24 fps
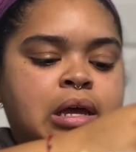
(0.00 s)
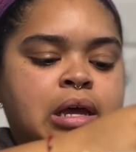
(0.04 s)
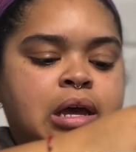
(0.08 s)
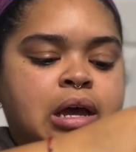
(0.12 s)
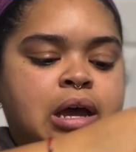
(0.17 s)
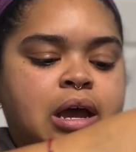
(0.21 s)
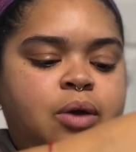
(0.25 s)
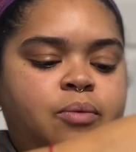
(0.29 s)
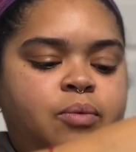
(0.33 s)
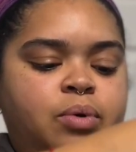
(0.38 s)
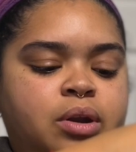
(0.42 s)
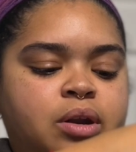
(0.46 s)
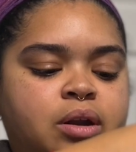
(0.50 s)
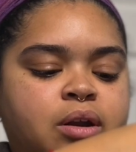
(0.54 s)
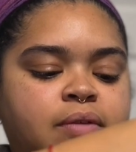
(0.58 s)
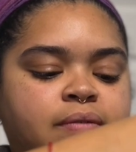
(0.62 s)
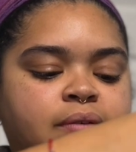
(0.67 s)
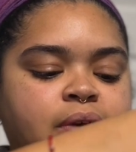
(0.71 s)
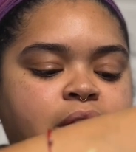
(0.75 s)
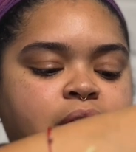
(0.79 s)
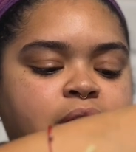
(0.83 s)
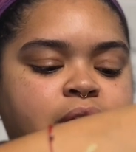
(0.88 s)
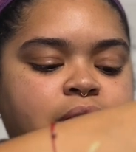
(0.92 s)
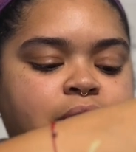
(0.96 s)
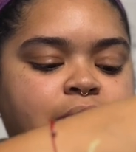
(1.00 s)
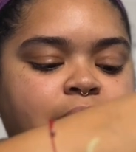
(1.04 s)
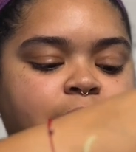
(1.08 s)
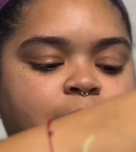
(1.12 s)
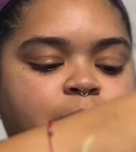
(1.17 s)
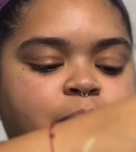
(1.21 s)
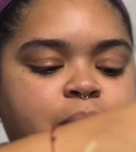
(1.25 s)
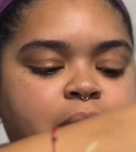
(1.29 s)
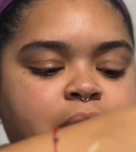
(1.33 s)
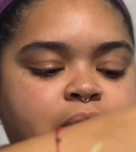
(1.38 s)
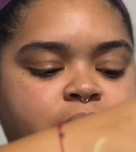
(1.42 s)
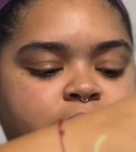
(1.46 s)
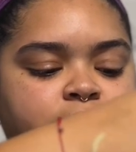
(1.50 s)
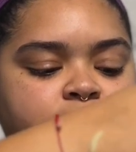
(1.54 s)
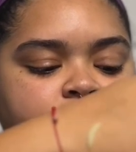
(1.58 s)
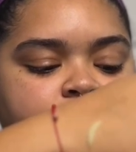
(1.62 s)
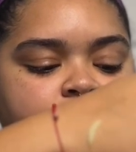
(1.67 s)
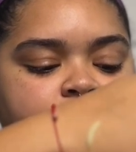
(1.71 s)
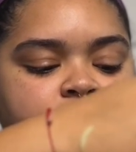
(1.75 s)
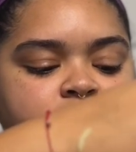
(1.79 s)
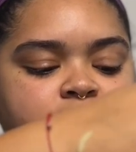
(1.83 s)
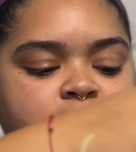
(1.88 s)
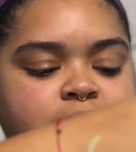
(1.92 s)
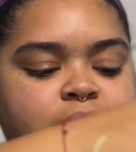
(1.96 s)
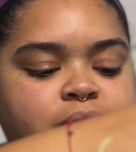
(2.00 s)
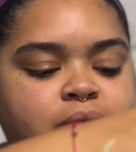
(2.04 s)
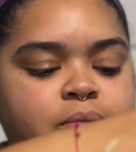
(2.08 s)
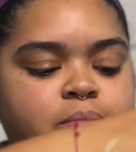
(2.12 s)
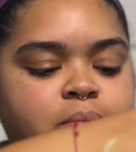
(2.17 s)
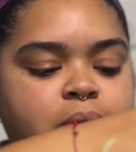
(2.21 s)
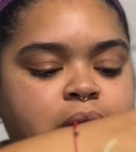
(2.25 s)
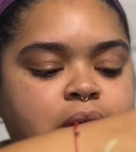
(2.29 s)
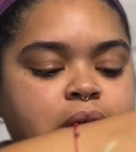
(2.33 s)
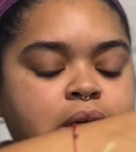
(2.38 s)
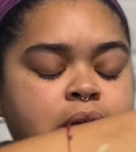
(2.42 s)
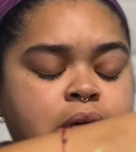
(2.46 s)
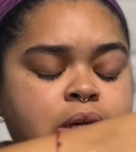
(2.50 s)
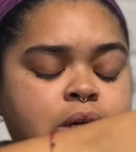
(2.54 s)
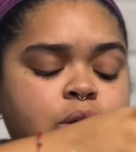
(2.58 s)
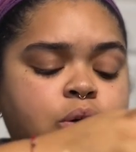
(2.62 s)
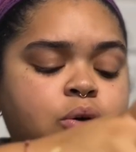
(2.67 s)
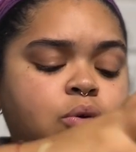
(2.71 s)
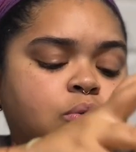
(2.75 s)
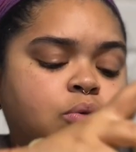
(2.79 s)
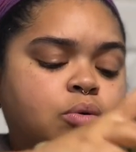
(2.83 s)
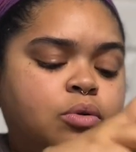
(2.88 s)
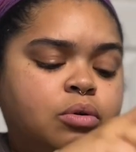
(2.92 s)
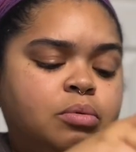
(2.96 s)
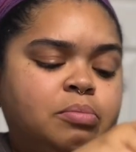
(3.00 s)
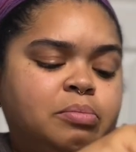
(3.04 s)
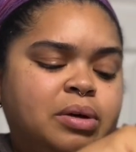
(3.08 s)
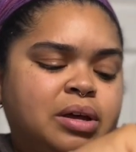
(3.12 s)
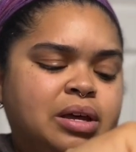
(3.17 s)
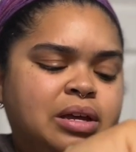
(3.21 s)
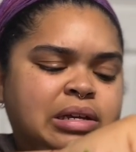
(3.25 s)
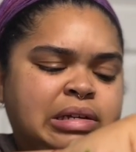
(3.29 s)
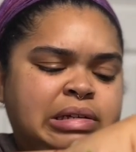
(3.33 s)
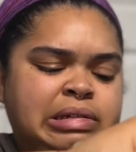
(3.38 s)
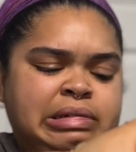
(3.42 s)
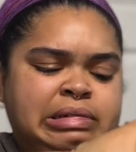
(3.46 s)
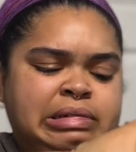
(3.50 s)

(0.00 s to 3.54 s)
I wonder if I could like pickle this. That would be cool, but